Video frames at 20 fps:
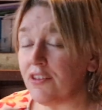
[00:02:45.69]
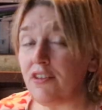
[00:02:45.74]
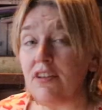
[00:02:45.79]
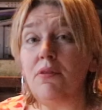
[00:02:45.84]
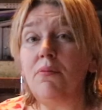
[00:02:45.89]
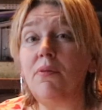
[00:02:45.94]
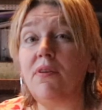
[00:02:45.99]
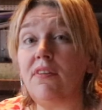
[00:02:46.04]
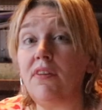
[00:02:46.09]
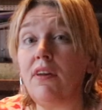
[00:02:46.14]

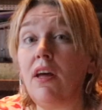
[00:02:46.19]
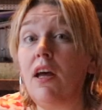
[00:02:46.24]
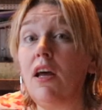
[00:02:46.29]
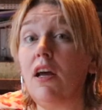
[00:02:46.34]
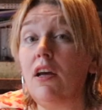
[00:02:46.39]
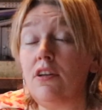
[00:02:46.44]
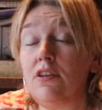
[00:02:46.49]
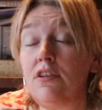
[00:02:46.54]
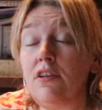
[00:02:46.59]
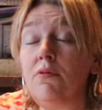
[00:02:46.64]
She was
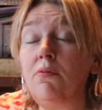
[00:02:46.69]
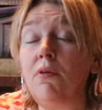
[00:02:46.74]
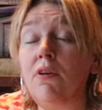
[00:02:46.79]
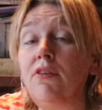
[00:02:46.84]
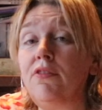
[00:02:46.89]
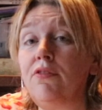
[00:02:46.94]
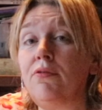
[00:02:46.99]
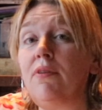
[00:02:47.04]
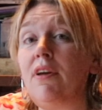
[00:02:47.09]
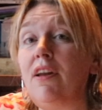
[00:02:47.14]

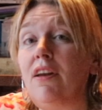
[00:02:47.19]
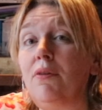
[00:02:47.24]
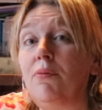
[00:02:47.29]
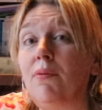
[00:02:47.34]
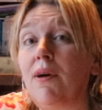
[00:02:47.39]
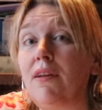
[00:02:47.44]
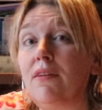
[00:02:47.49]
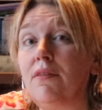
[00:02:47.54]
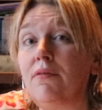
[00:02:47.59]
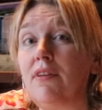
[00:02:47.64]
really
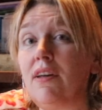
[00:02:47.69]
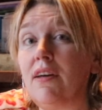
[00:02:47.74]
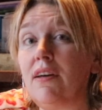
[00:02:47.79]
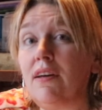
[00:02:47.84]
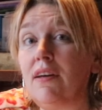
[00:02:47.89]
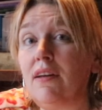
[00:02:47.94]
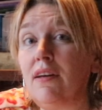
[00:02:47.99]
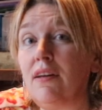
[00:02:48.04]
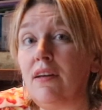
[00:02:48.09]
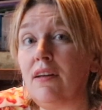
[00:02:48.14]
one of
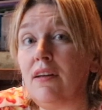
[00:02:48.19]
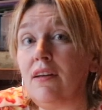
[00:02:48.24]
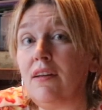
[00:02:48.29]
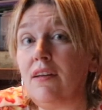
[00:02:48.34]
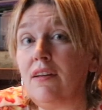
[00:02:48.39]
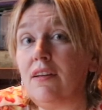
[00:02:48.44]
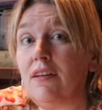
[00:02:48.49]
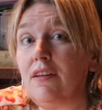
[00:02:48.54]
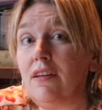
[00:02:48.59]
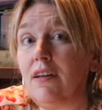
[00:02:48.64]

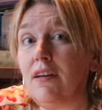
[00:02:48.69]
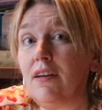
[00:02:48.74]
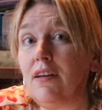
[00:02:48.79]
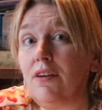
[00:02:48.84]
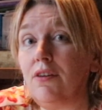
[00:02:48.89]
the